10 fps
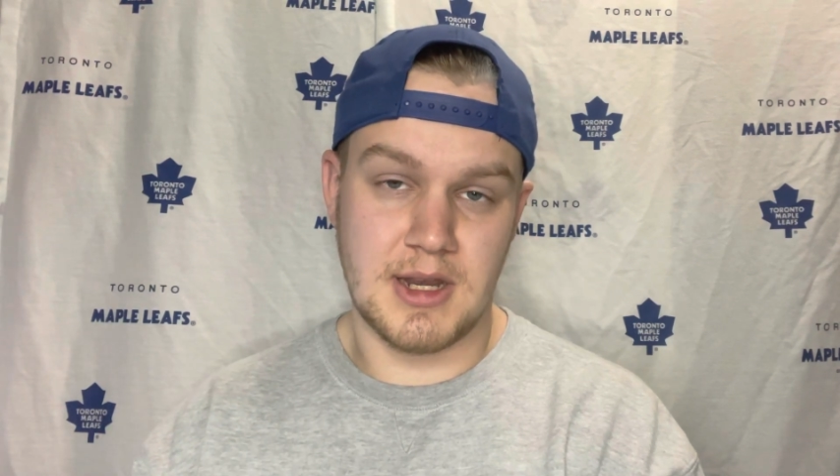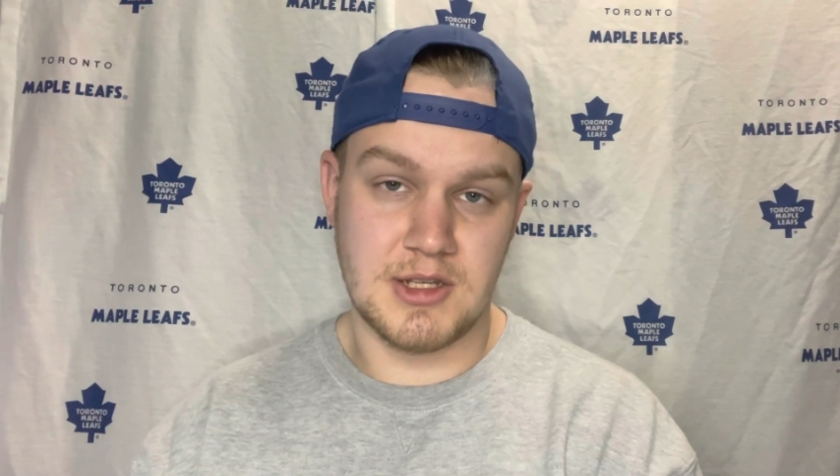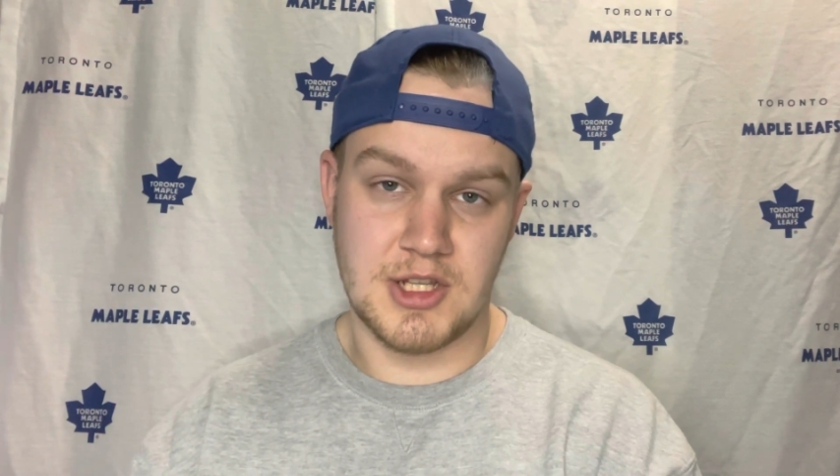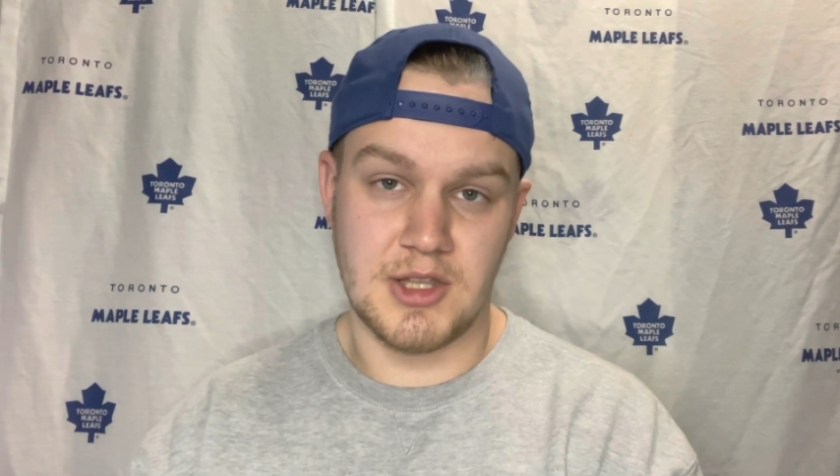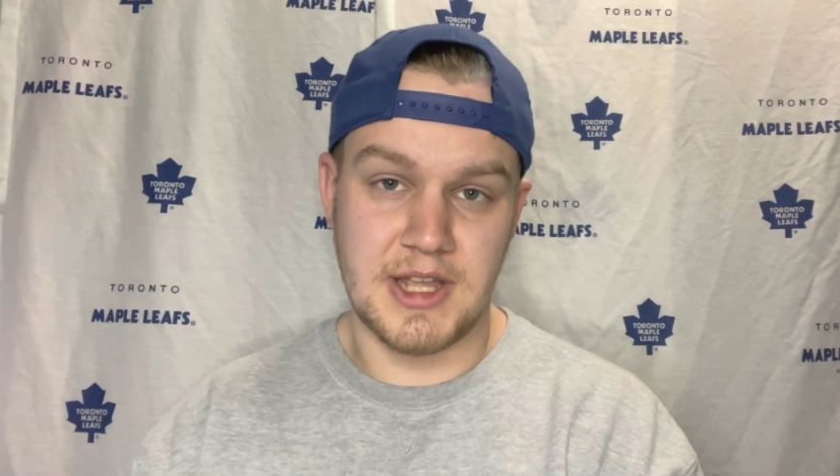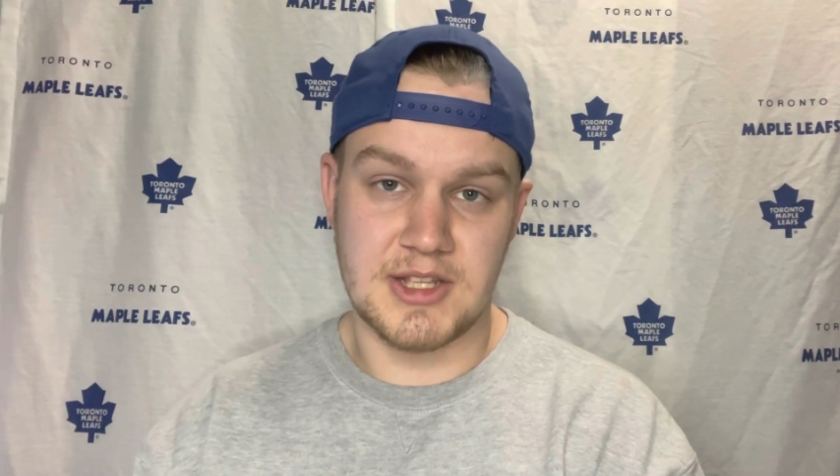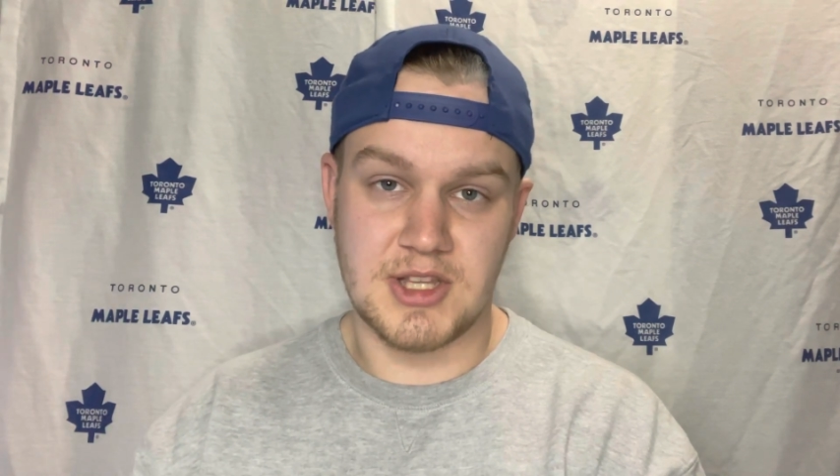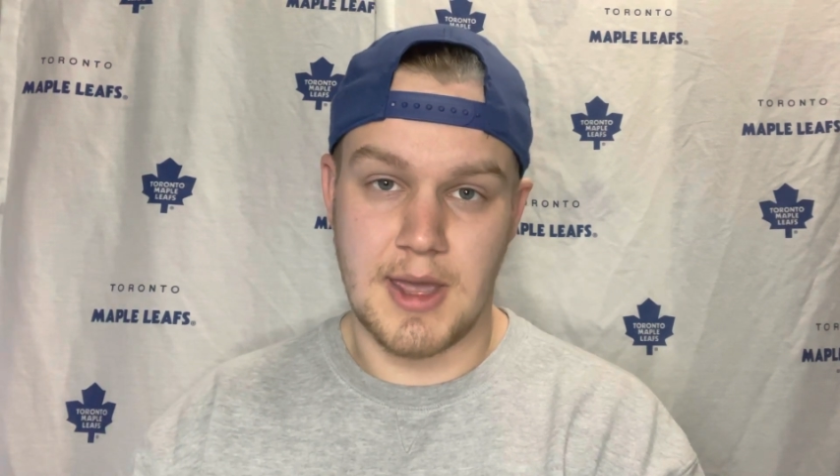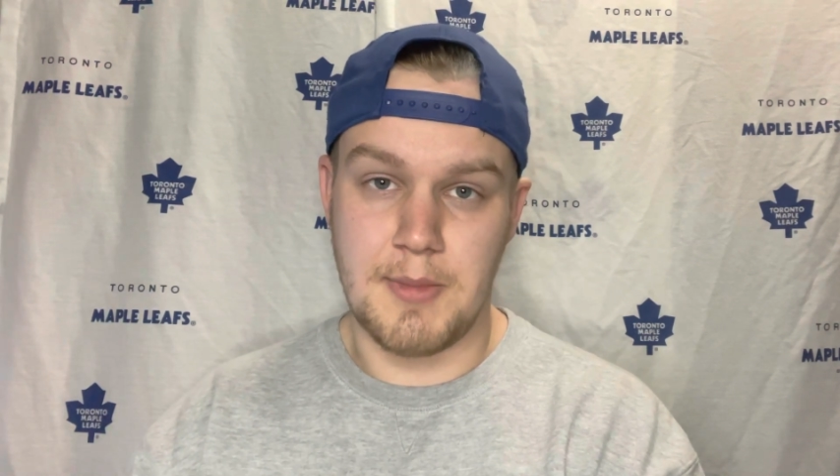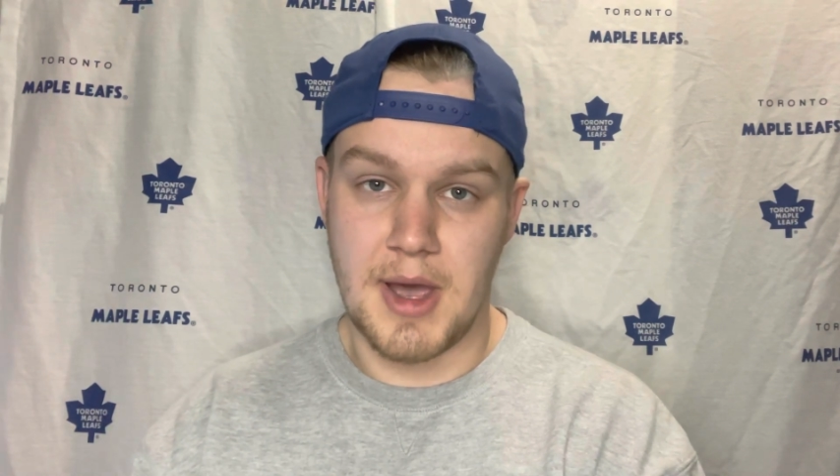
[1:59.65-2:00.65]
until next
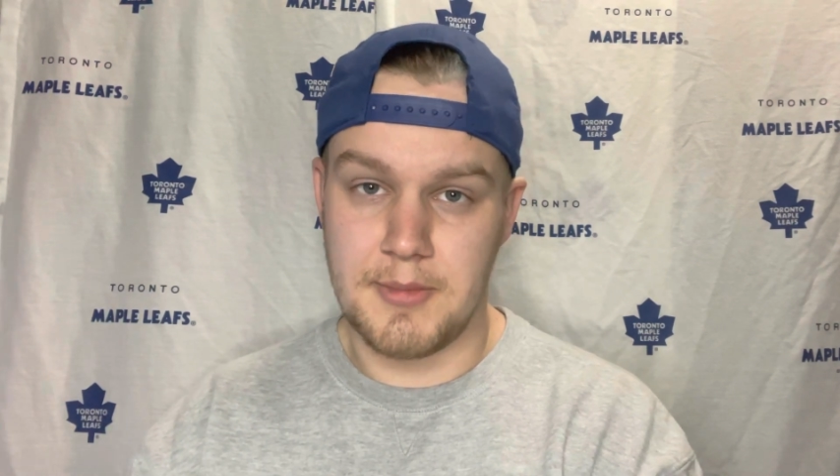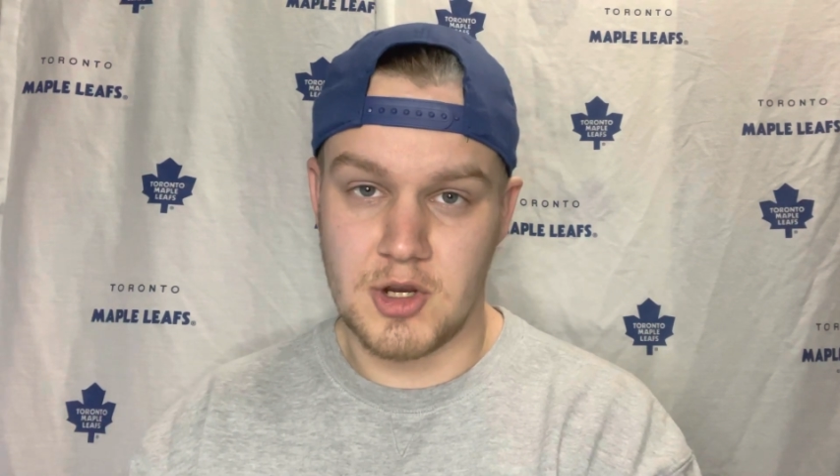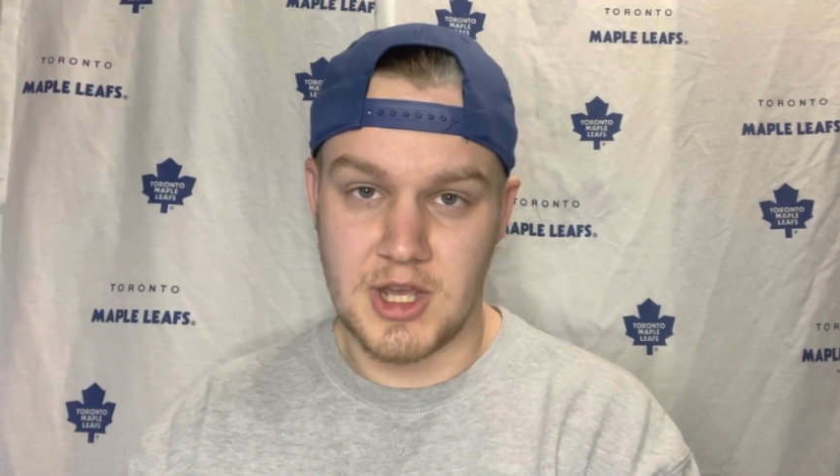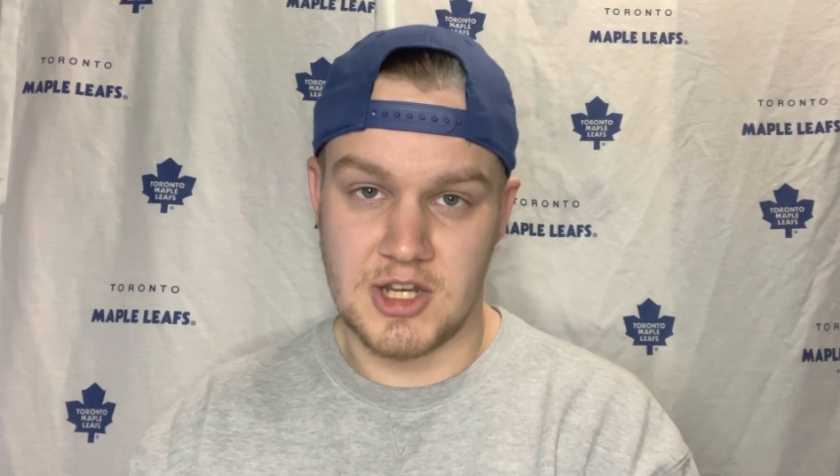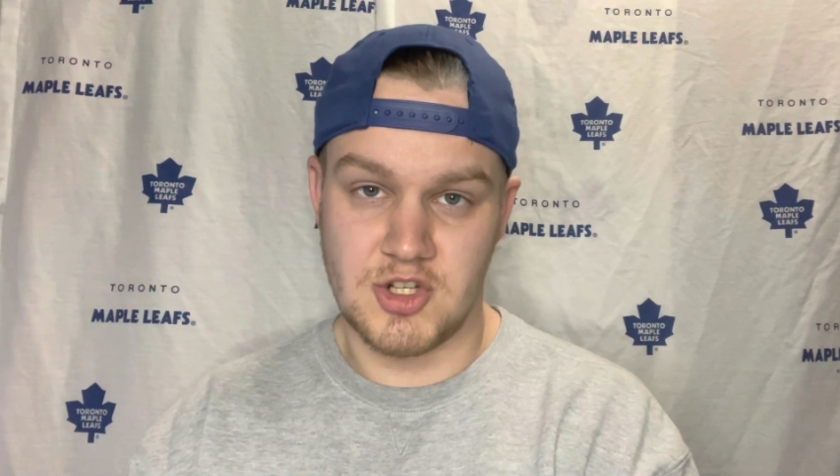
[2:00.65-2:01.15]
time, I'm your guy,